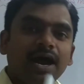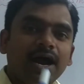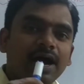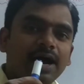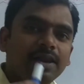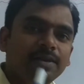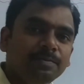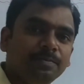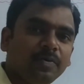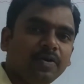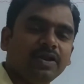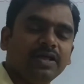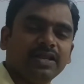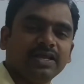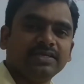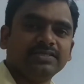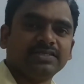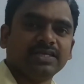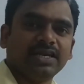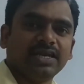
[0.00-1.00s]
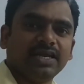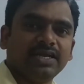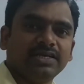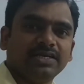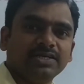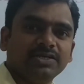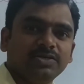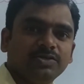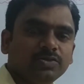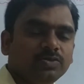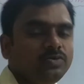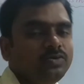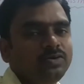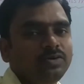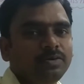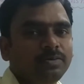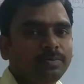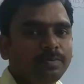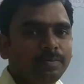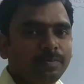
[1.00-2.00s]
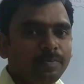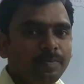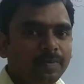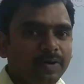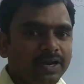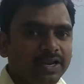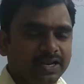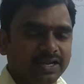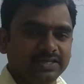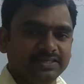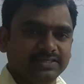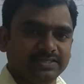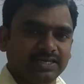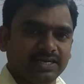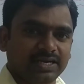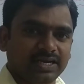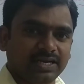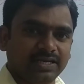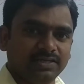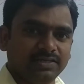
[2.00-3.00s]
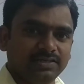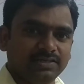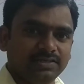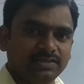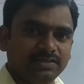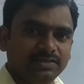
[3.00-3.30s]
unpolarized light into polarized light.